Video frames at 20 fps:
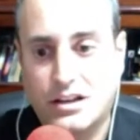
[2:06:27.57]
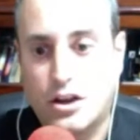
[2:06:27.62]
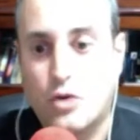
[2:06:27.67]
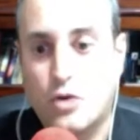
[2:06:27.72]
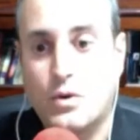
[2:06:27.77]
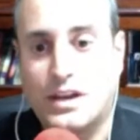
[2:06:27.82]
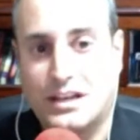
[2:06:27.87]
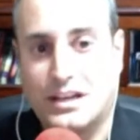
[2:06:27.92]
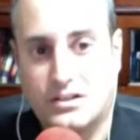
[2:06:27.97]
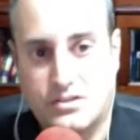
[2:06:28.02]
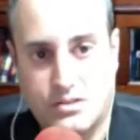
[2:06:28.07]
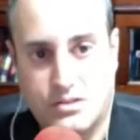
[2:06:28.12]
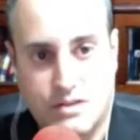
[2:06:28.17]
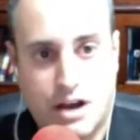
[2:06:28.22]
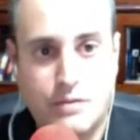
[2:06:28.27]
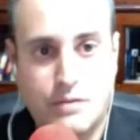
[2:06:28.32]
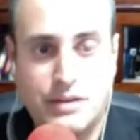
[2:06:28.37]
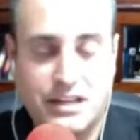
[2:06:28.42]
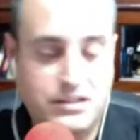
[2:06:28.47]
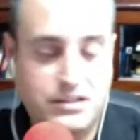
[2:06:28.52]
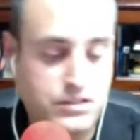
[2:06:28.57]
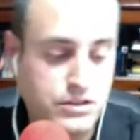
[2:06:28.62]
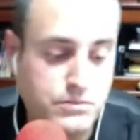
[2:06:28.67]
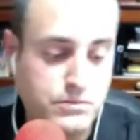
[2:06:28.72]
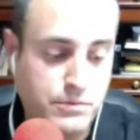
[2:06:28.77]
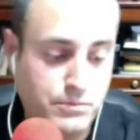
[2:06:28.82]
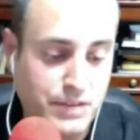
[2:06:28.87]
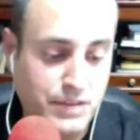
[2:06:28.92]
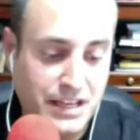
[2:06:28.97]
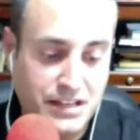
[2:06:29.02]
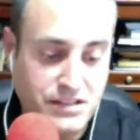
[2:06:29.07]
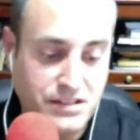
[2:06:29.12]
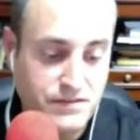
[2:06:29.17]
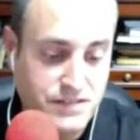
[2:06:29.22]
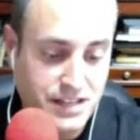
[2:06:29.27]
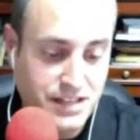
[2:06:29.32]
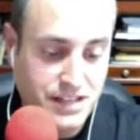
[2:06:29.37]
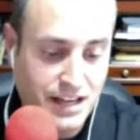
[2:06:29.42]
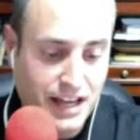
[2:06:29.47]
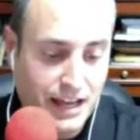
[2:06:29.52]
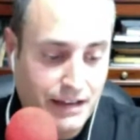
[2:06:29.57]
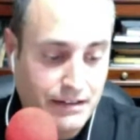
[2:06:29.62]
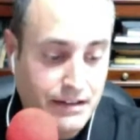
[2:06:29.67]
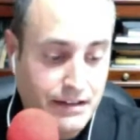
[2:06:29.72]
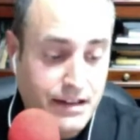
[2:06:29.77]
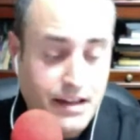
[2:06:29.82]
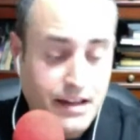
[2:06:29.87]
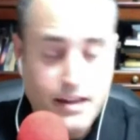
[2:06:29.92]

going into how we get to human beings of today.